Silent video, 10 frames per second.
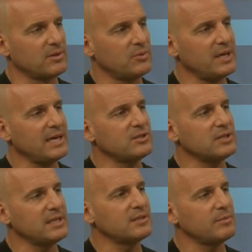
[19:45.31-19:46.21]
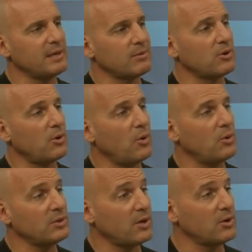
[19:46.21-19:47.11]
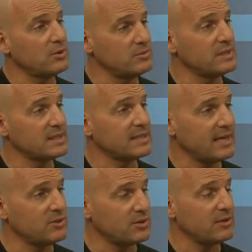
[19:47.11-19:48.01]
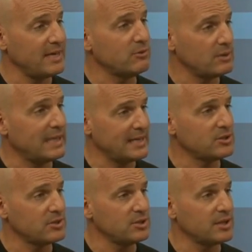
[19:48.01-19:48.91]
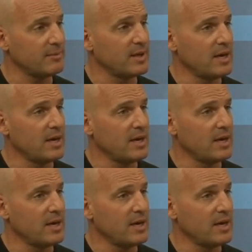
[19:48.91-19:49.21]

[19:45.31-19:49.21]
We each need to be able to hold our own center in relationship.